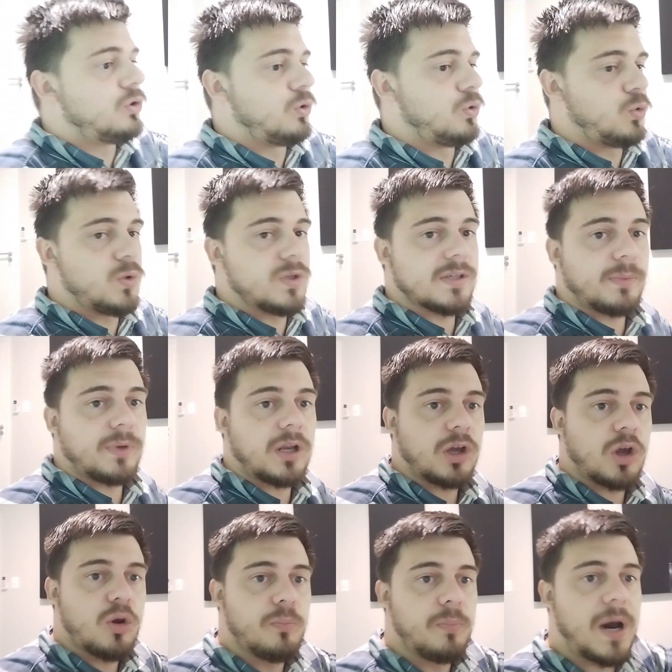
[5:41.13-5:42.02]
is I'm going to
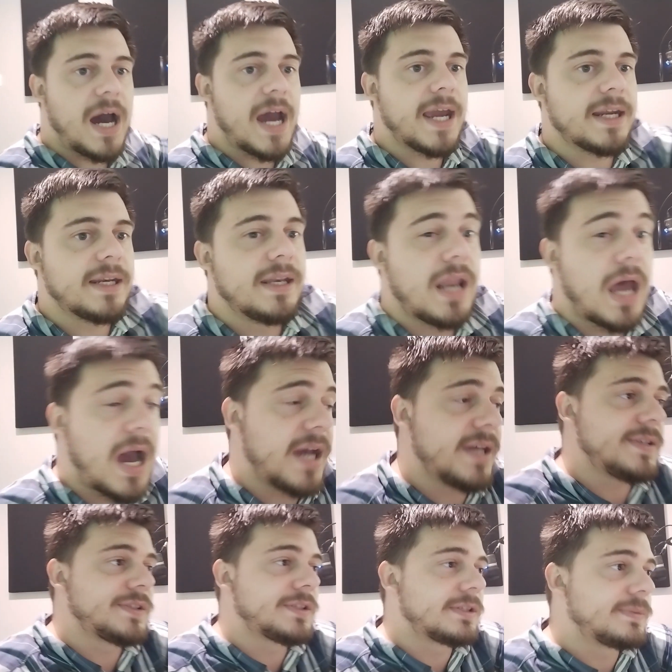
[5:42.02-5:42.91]
go buy a
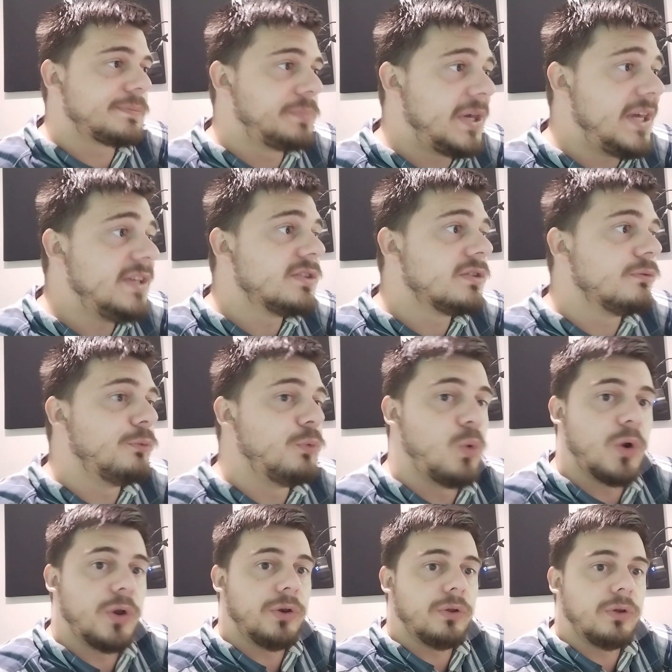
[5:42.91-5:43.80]
nice piece of
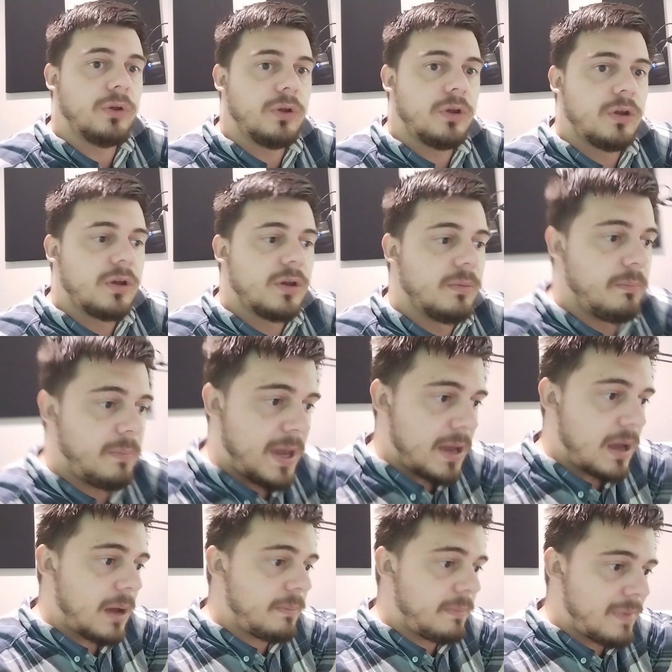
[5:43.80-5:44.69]
wood,
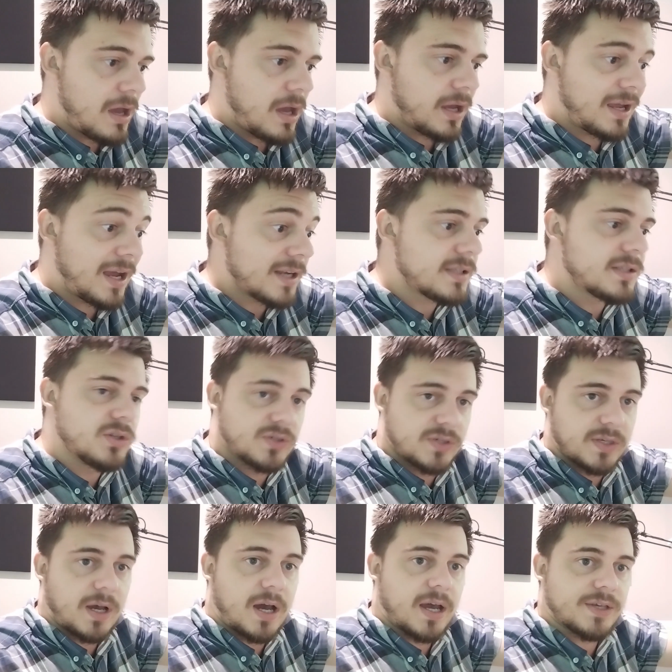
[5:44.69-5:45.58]
cut to
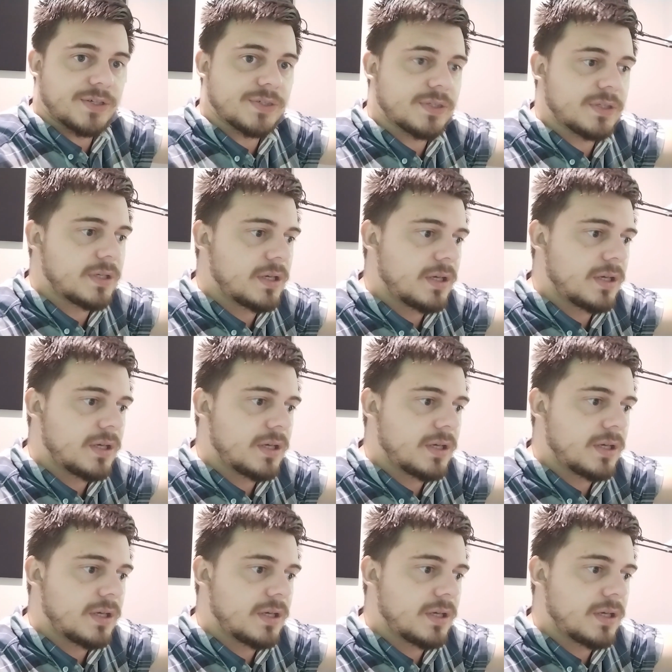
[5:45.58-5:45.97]
size.